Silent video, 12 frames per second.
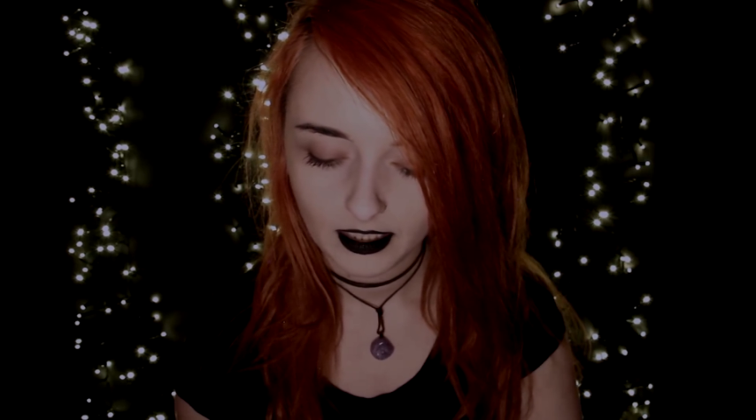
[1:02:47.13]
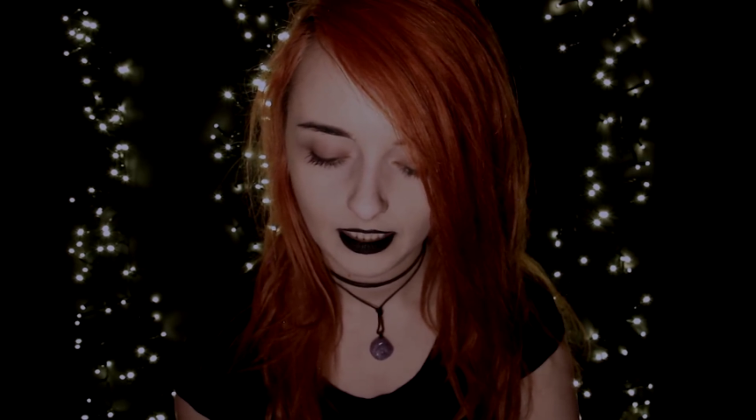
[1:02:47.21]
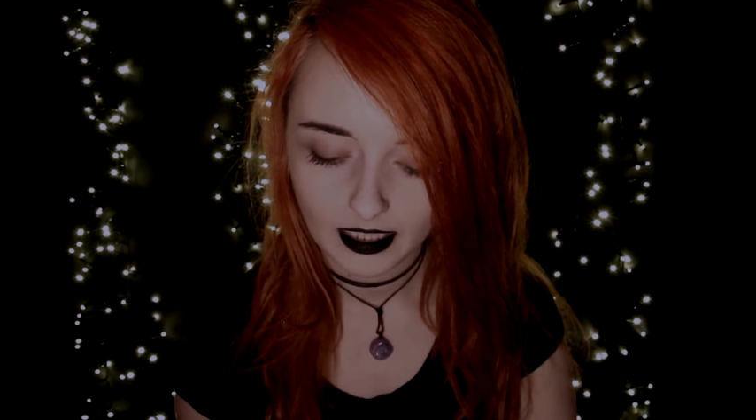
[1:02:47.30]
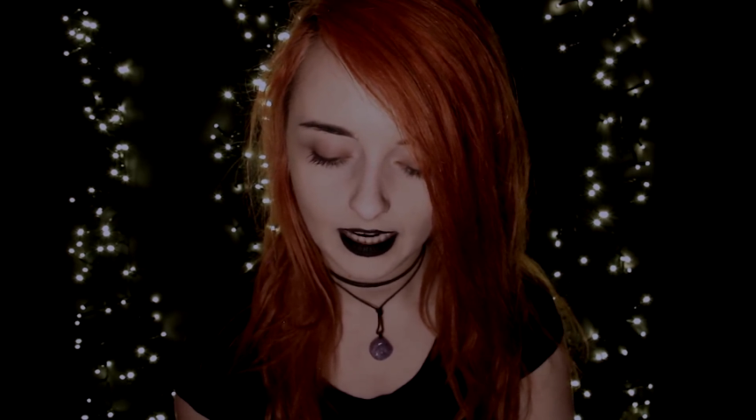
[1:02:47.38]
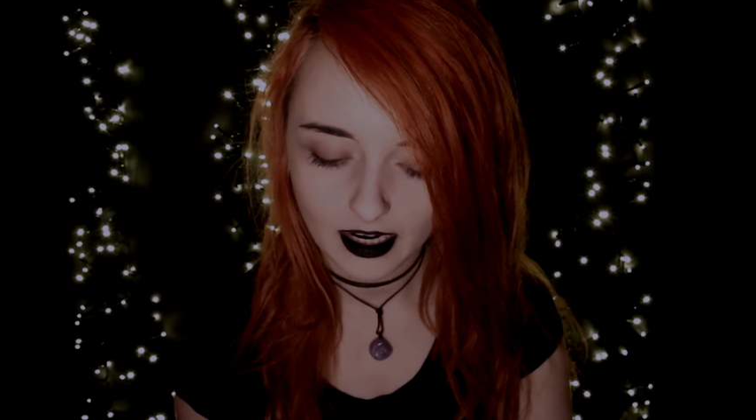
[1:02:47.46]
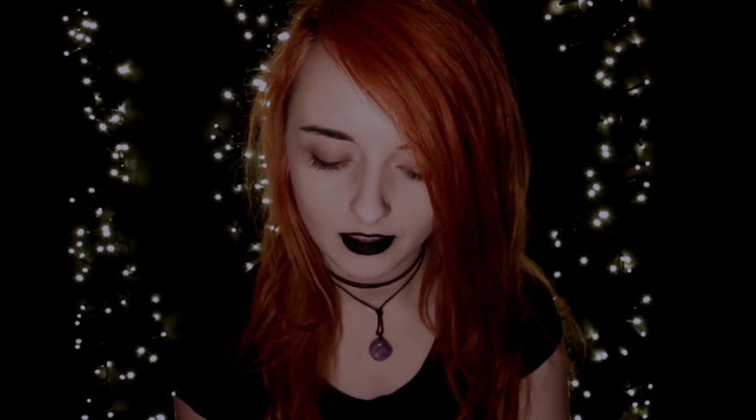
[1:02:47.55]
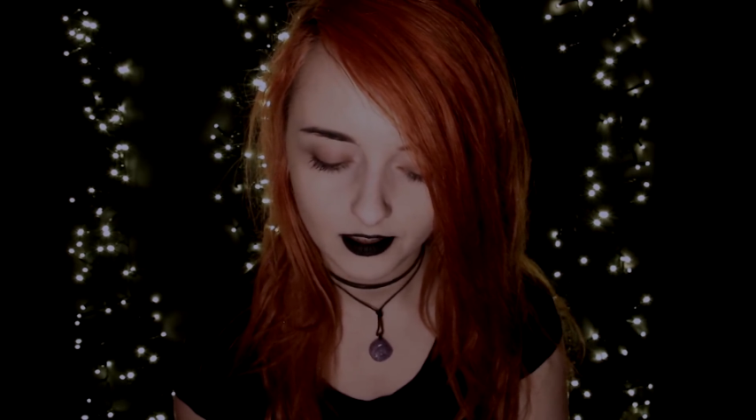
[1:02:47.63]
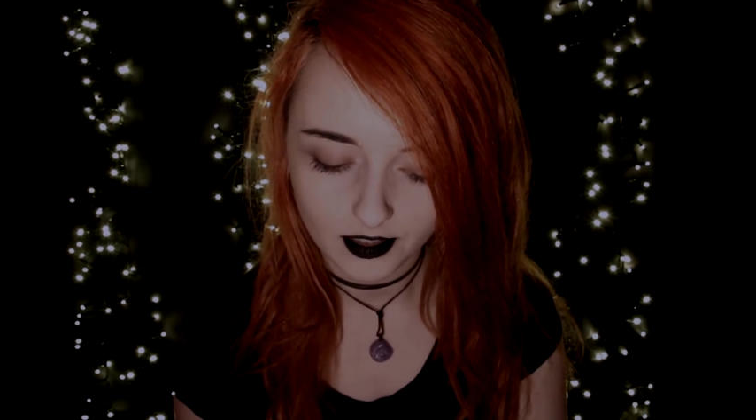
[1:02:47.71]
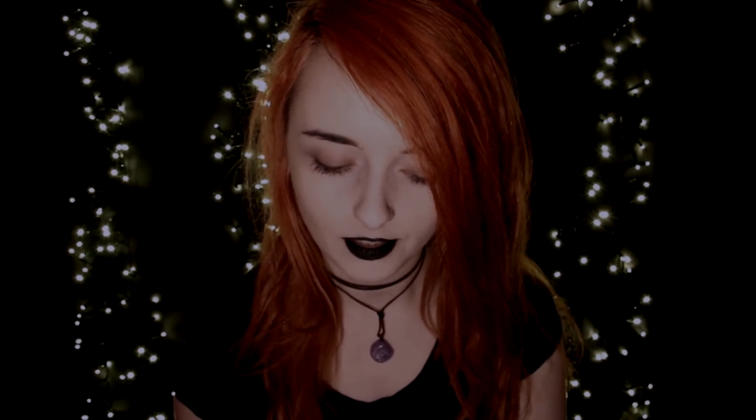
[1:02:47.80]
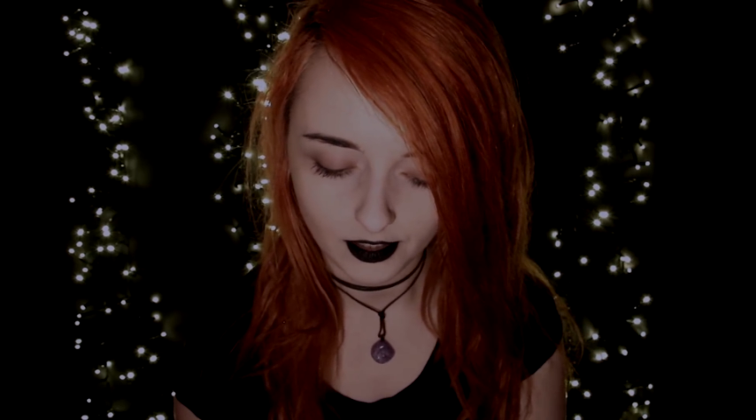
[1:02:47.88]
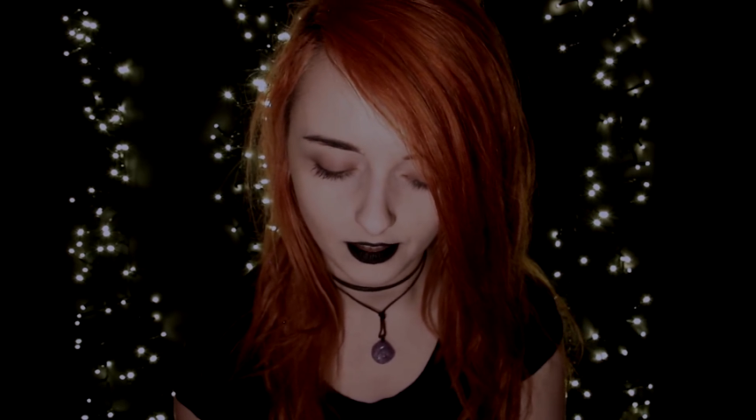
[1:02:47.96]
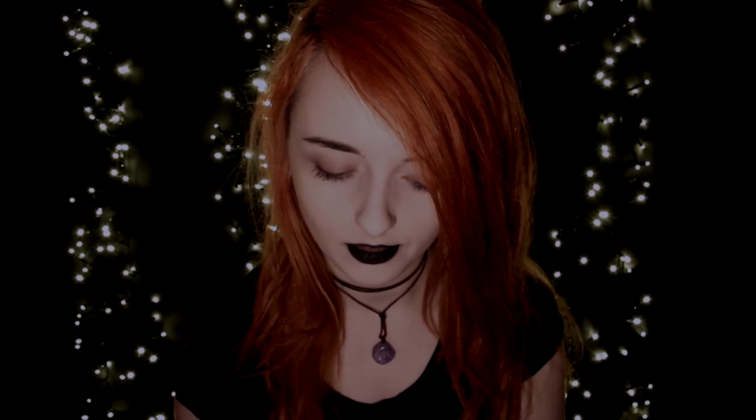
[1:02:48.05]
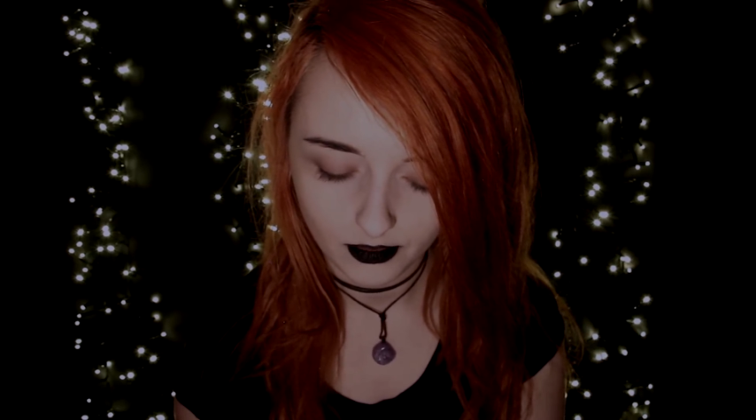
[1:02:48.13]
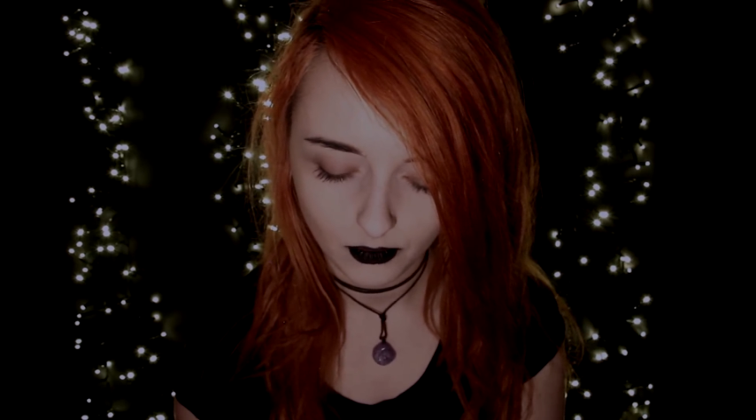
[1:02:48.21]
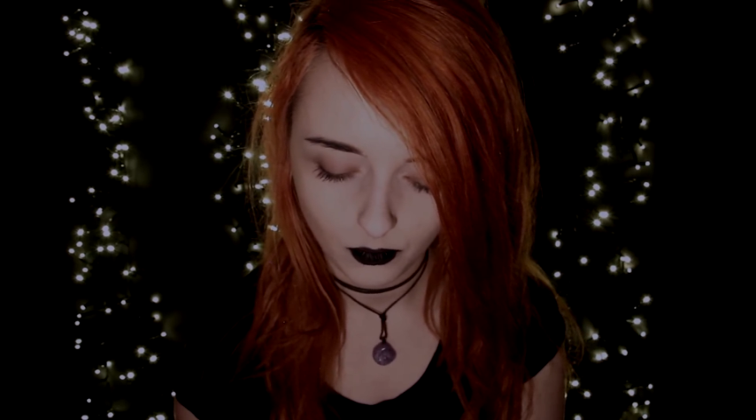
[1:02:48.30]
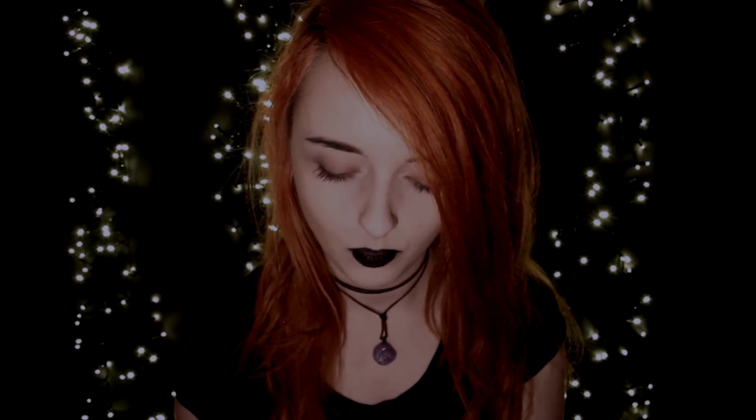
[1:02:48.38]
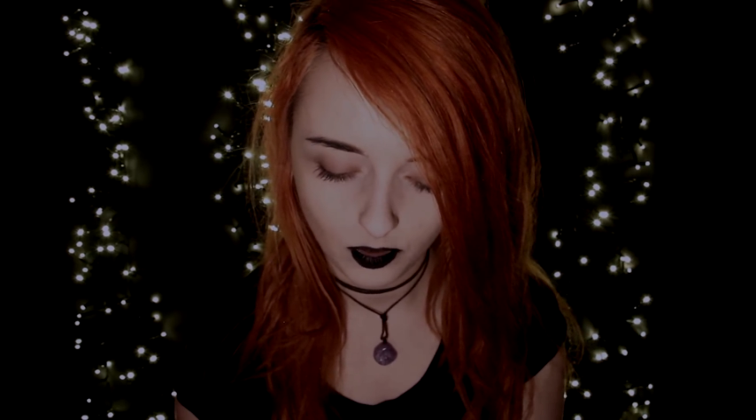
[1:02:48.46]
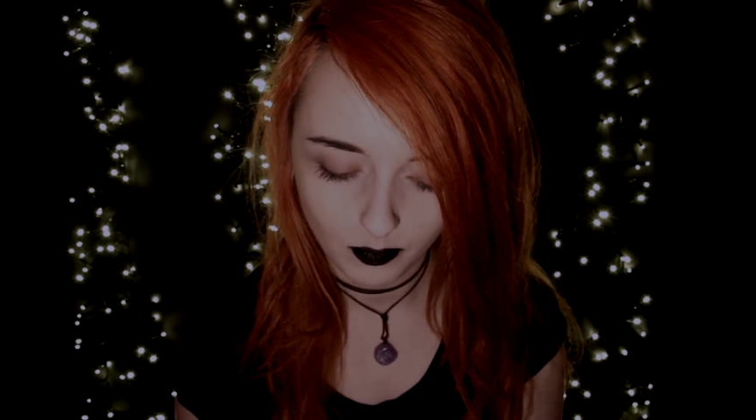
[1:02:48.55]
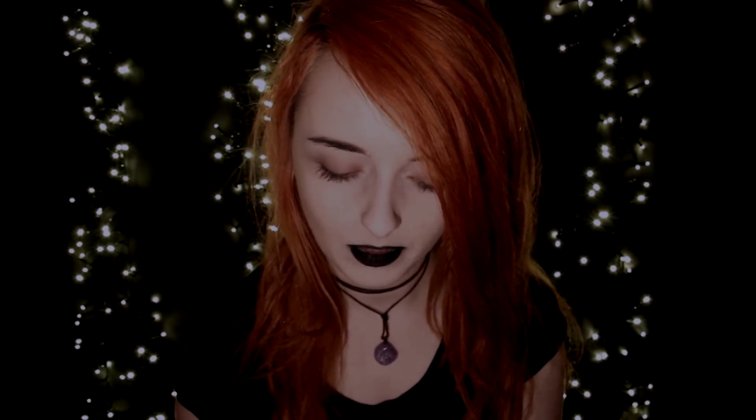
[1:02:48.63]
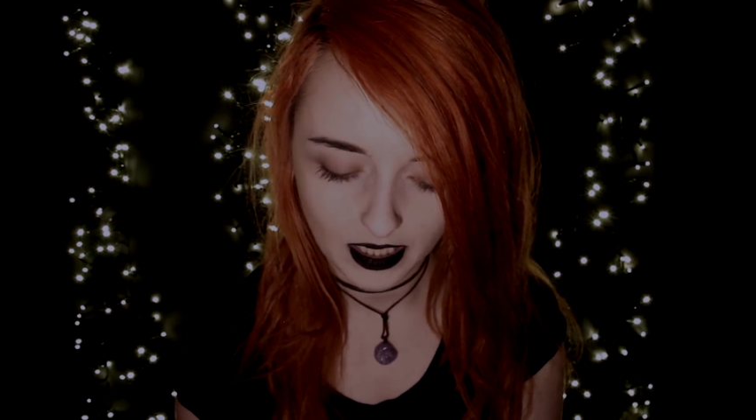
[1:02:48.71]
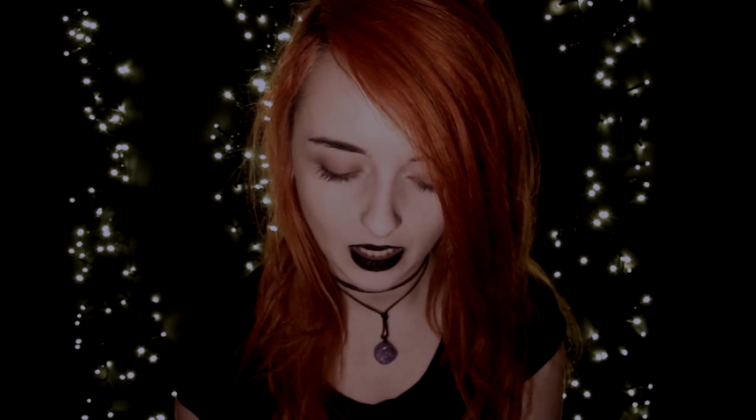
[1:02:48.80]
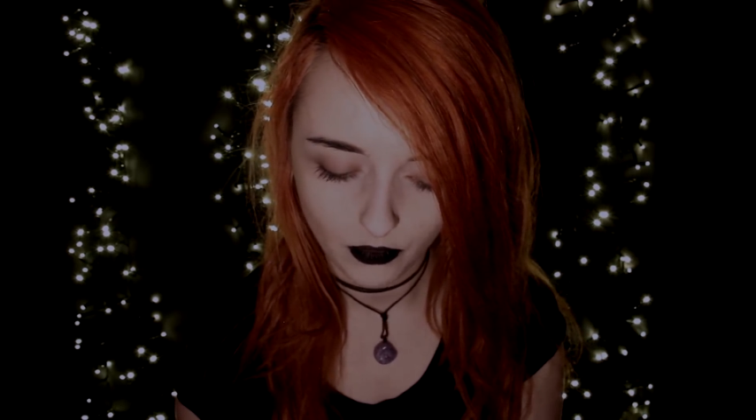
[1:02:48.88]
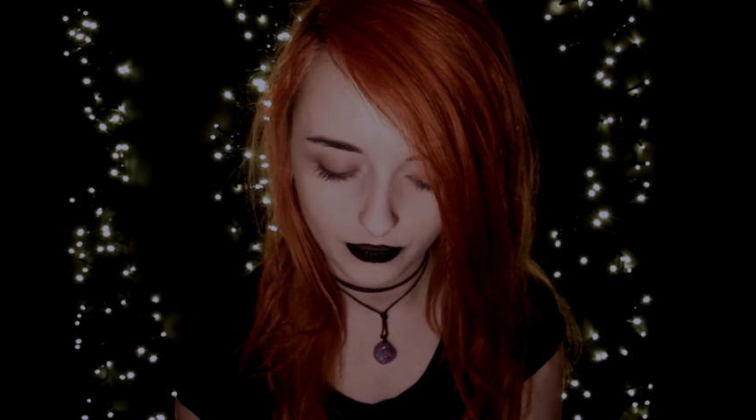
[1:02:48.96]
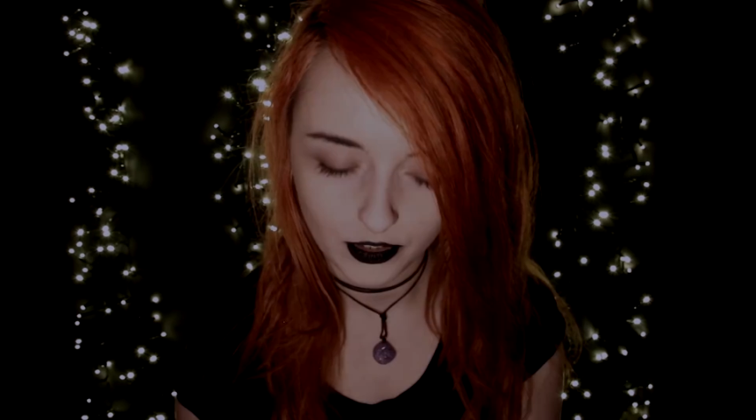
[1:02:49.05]
Cancer will be
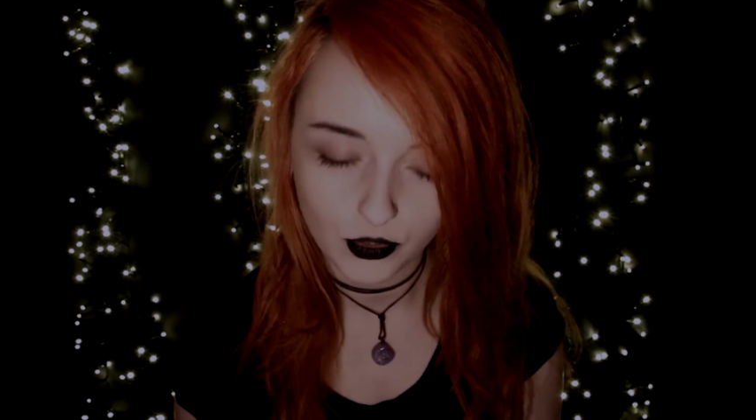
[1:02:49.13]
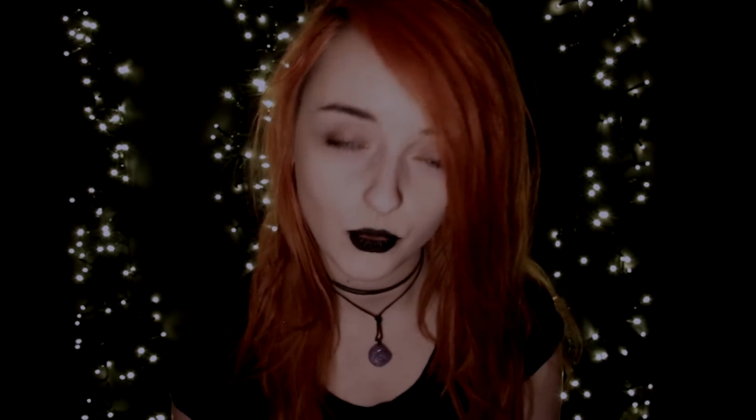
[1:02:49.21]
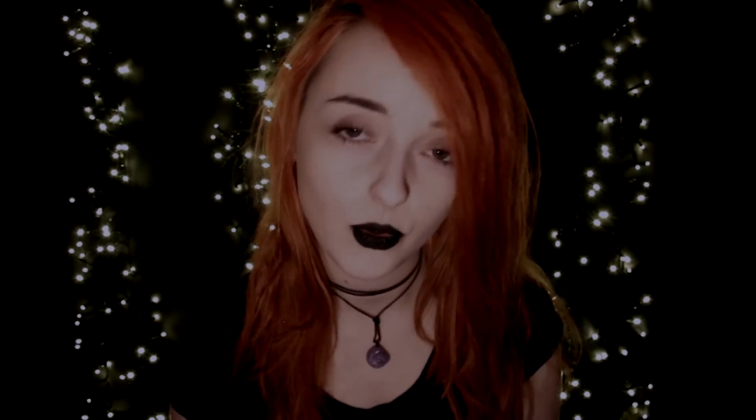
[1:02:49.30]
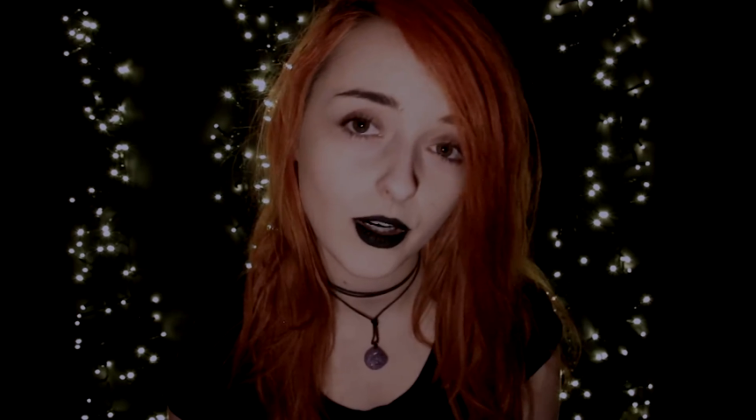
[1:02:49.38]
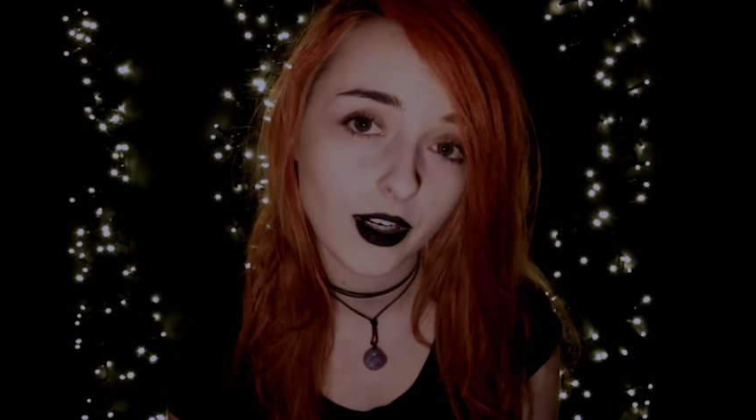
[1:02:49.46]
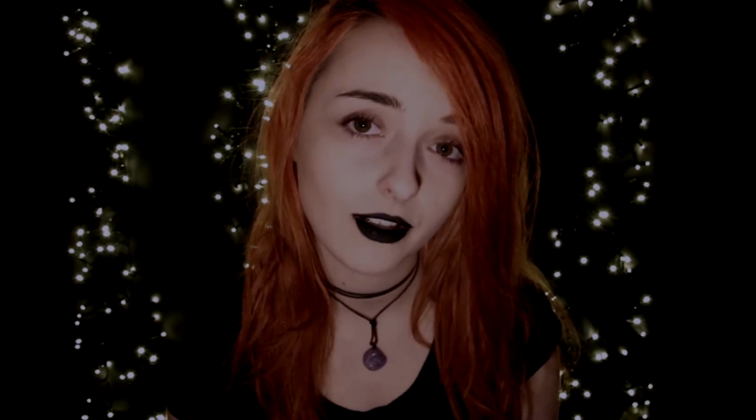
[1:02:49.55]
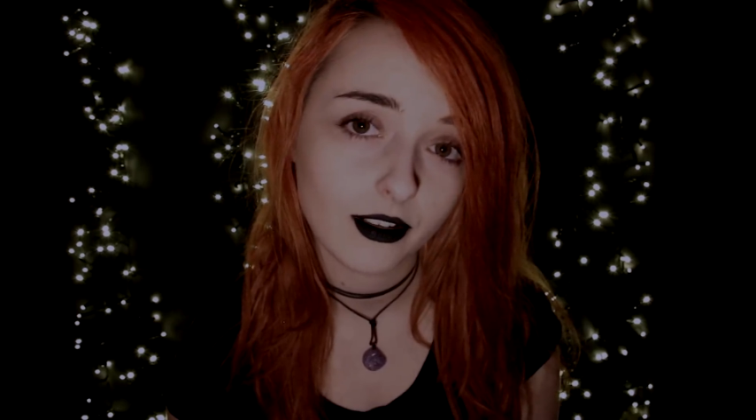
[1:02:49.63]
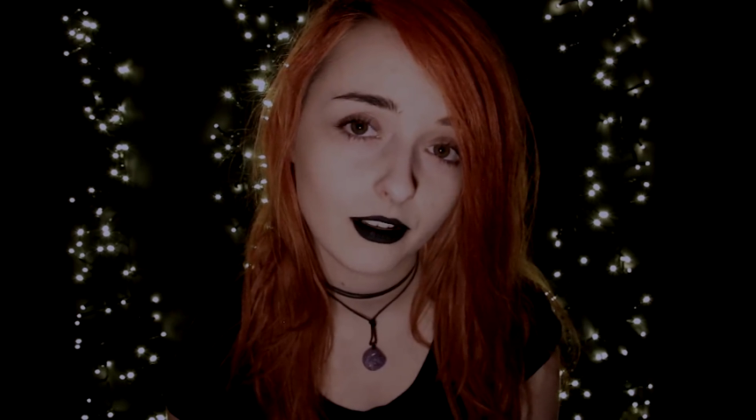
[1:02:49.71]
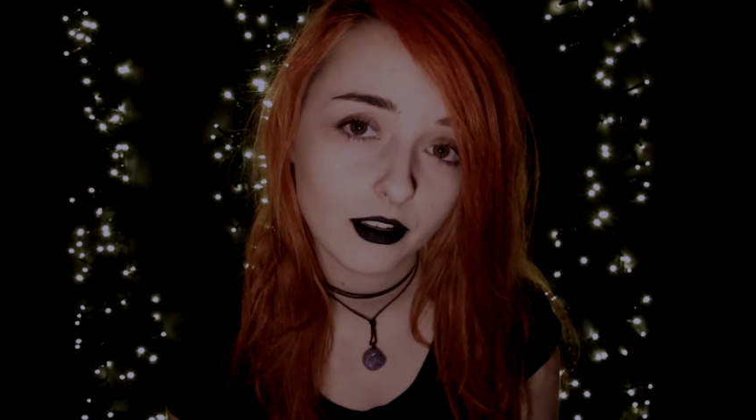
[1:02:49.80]
out the door